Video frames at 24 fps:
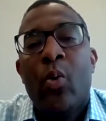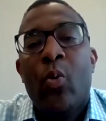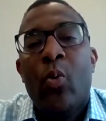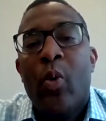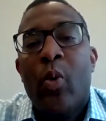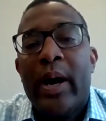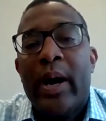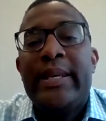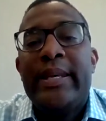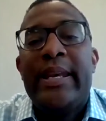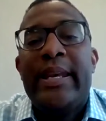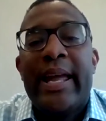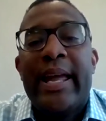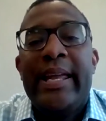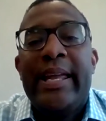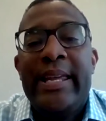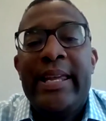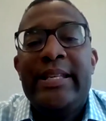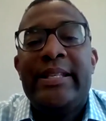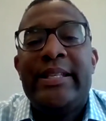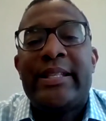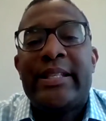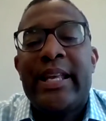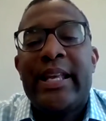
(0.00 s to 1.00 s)
One day
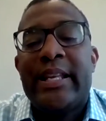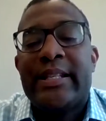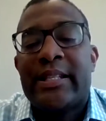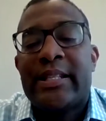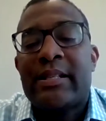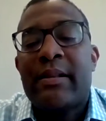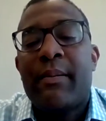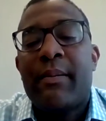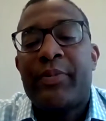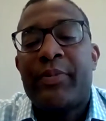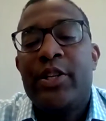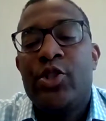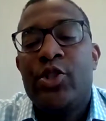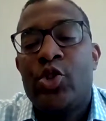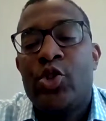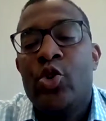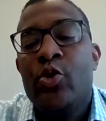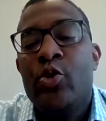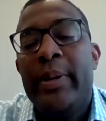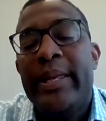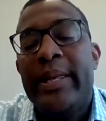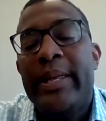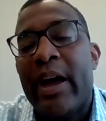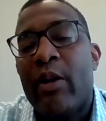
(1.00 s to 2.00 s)
he said something
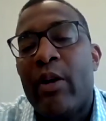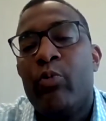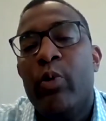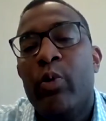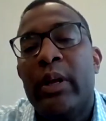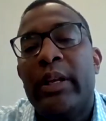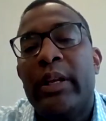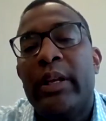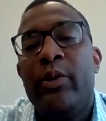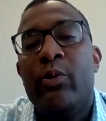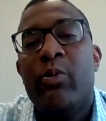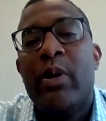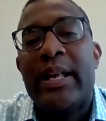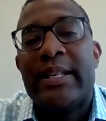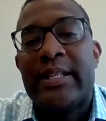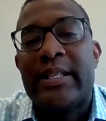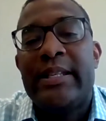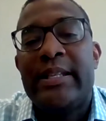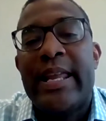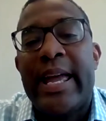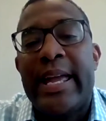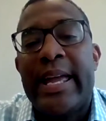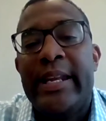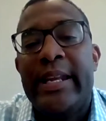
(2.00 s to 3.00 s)
to me that really
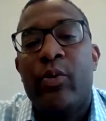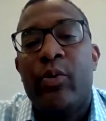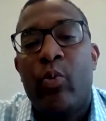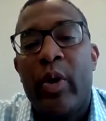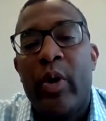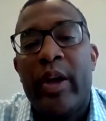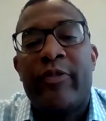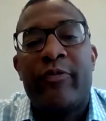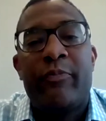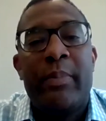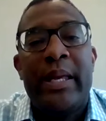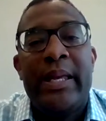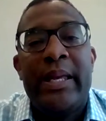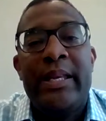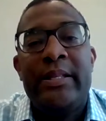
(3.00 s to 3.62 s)
resonated with me.